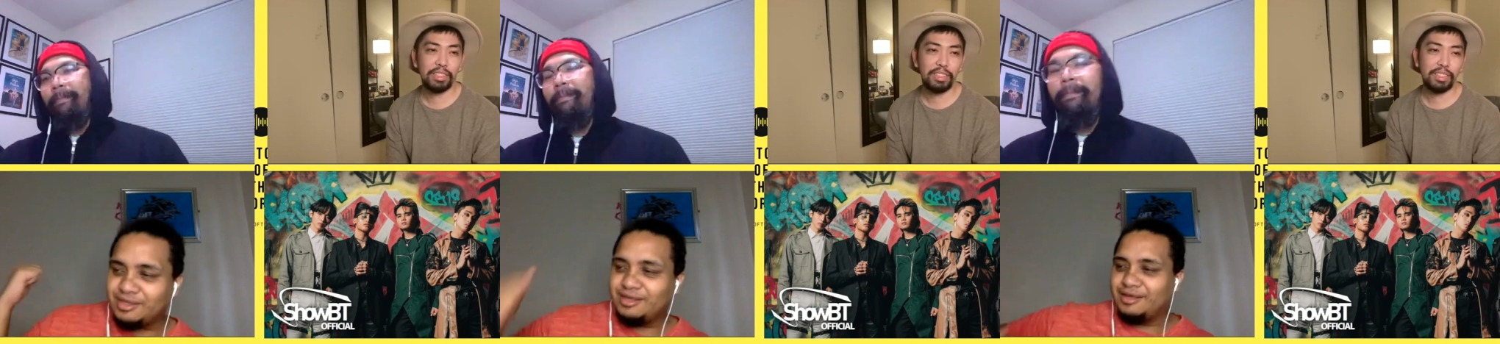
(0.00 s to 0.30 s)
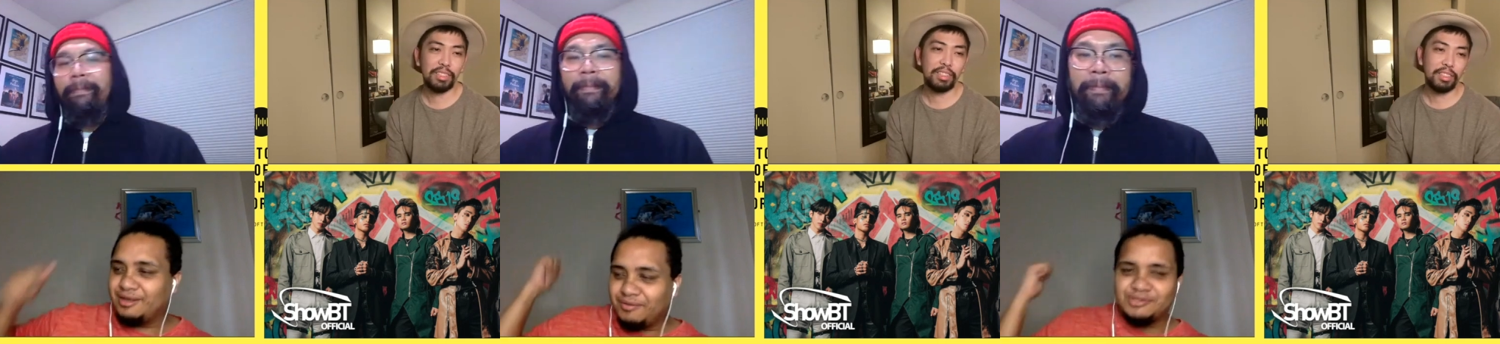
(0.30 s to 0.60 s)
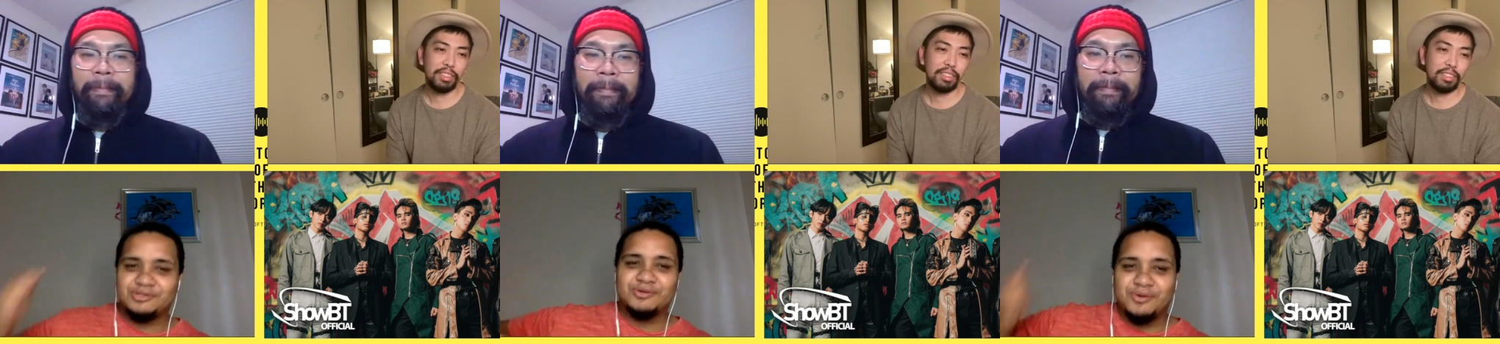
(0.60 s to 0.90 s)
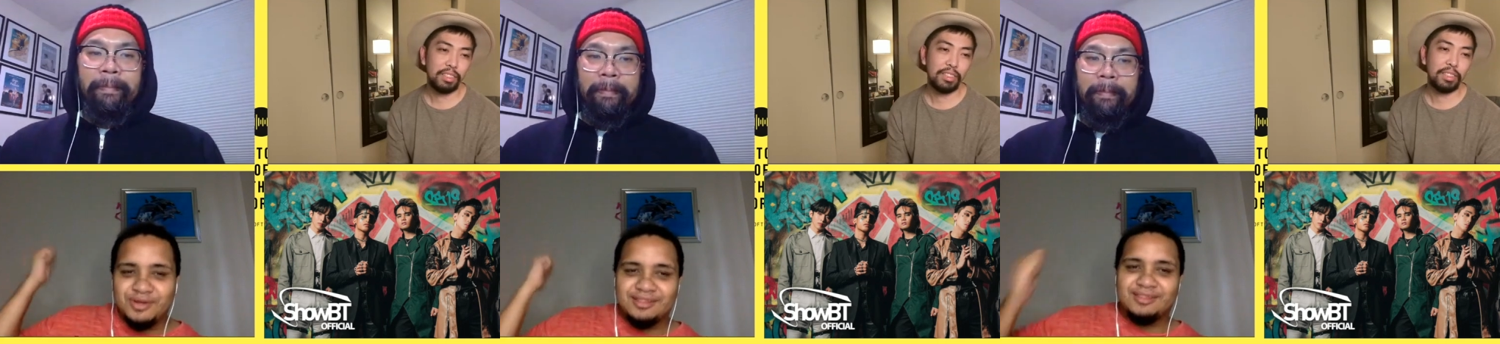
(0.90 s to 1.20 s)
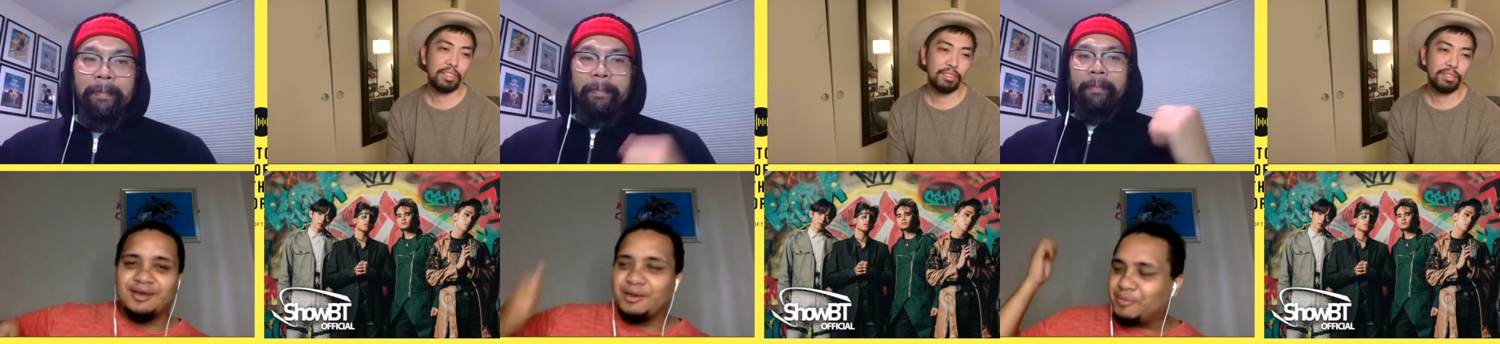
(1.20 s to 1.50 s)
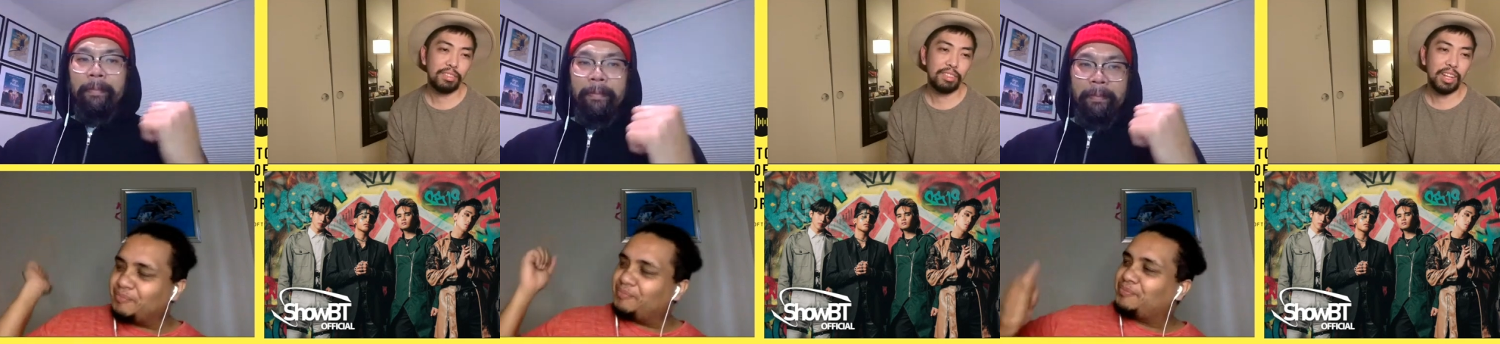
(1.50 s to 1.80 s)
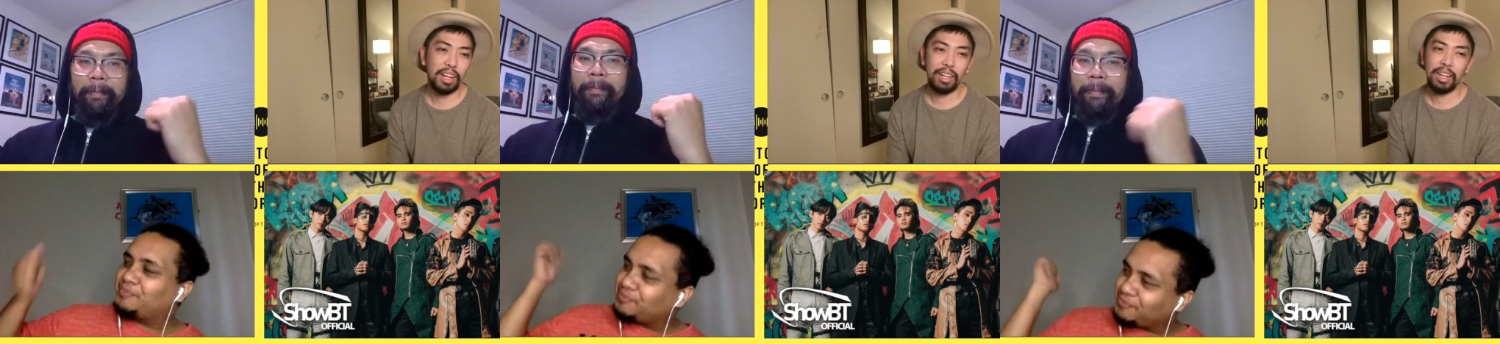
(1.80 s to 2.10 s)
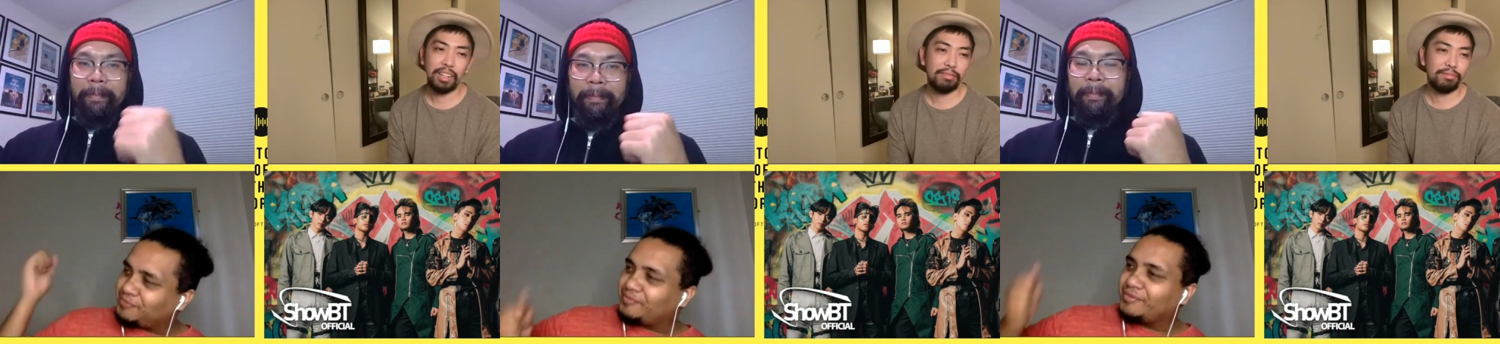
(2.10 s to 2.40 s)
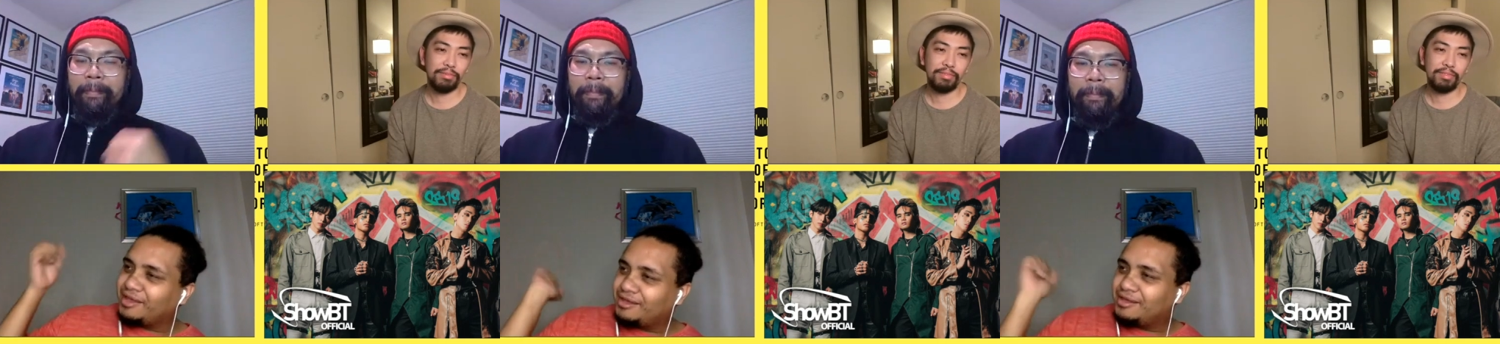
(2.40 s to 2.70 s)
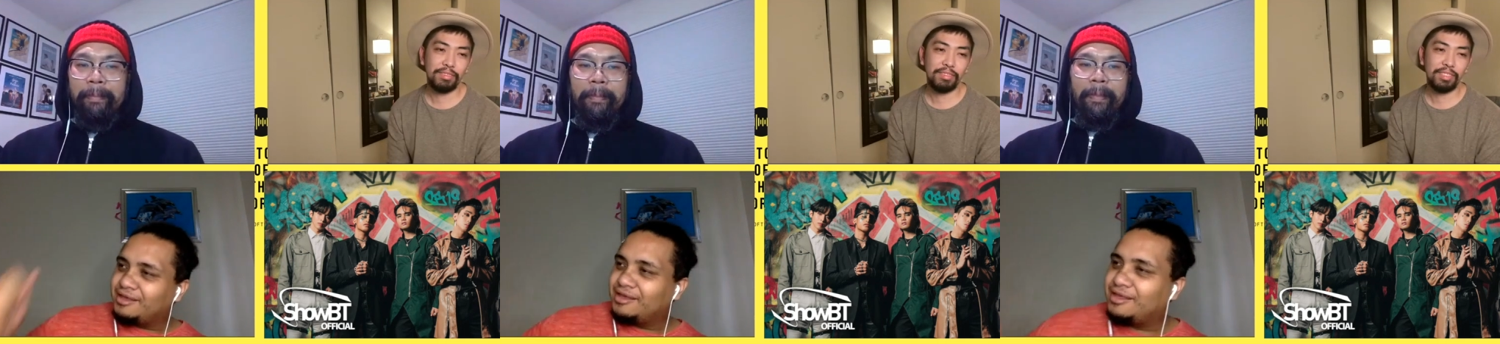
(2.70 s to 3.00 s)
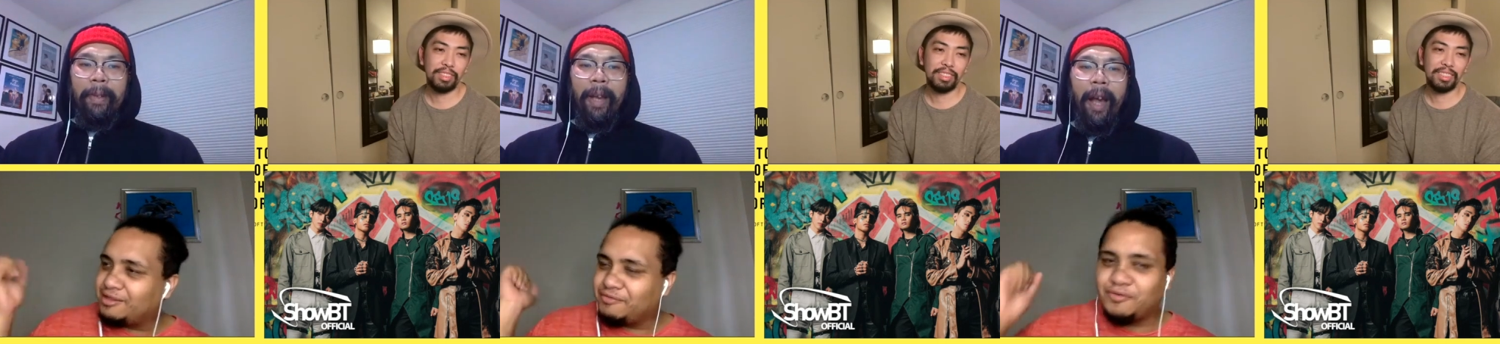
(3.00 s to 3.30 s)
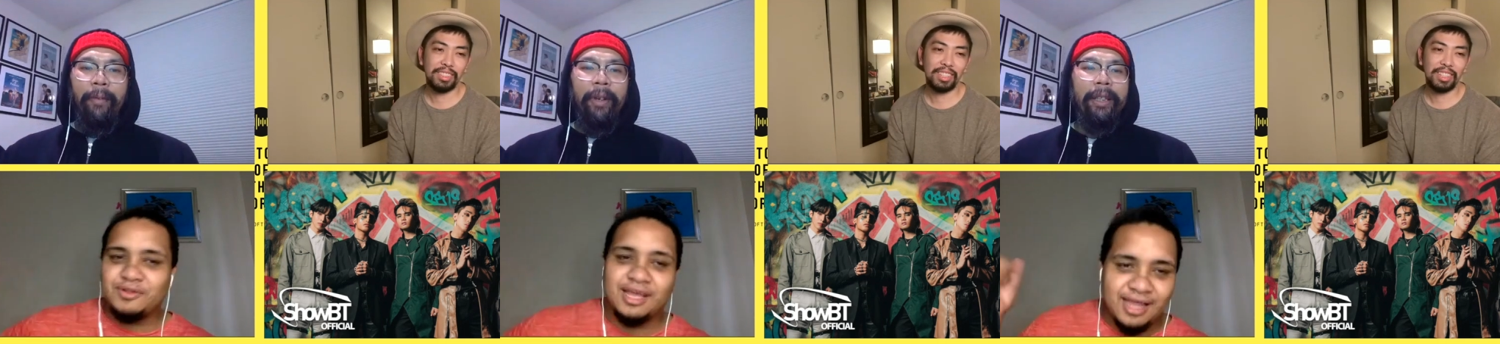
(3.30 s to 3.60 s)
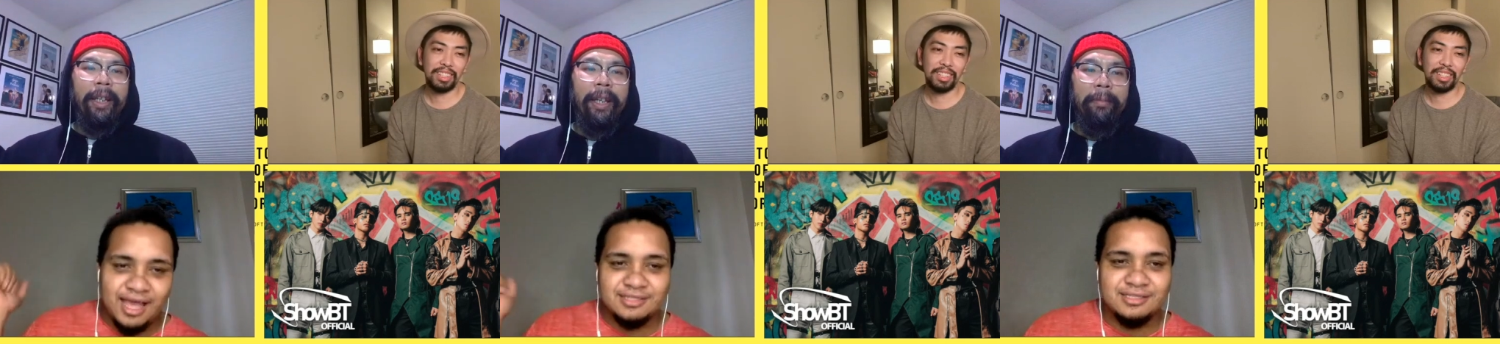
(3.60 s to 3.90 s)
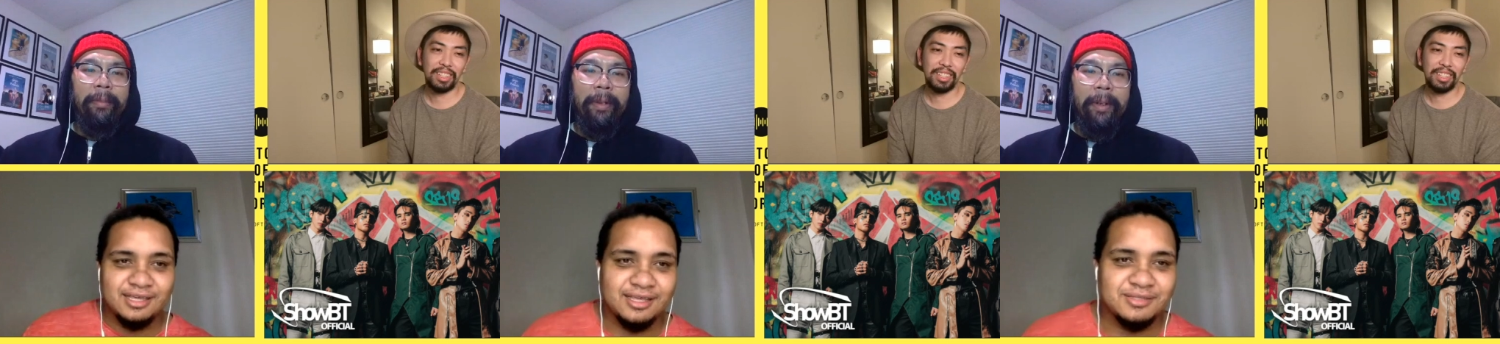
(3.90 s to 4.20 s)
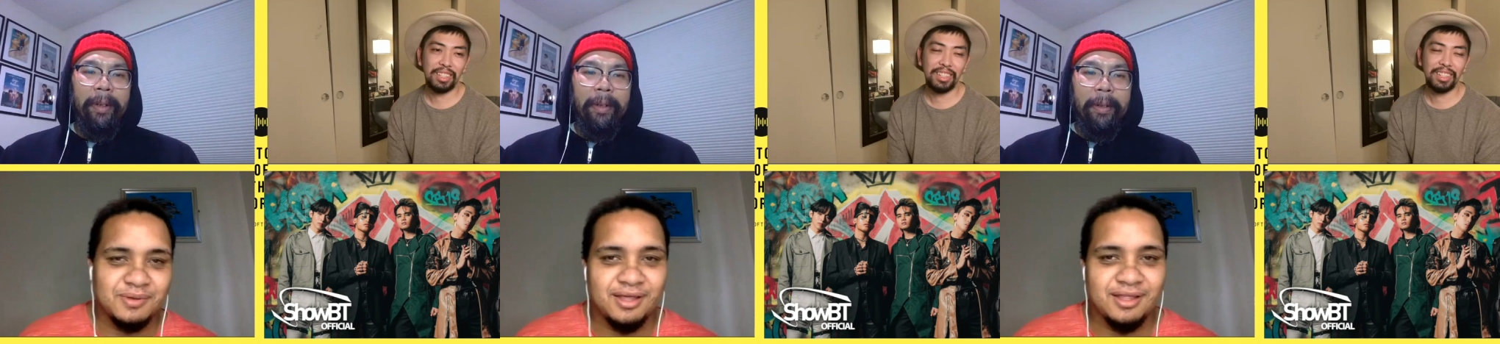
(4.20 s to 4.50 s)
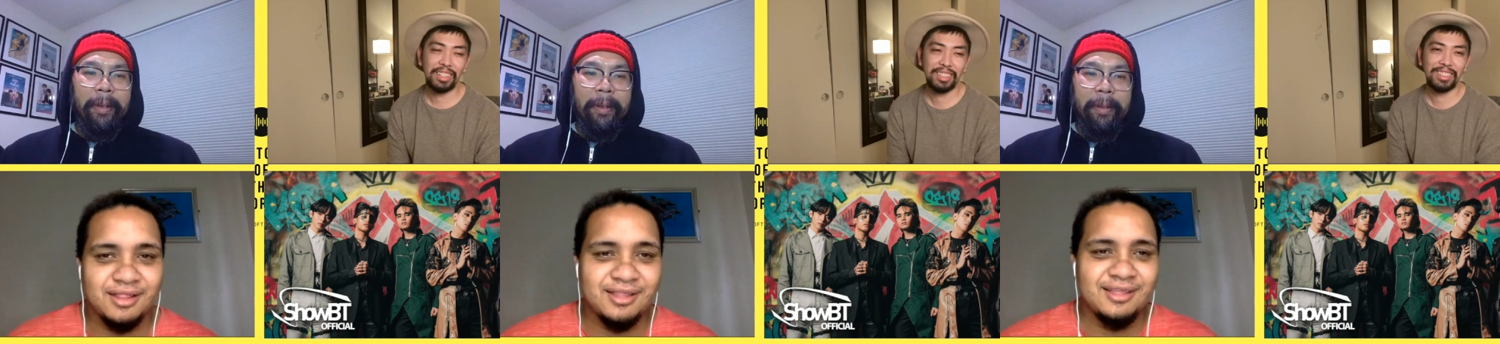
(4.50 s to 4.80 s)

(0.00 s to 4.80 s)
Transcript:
Speaker 1: the what do you call it? Um, the four guy dance thing as well.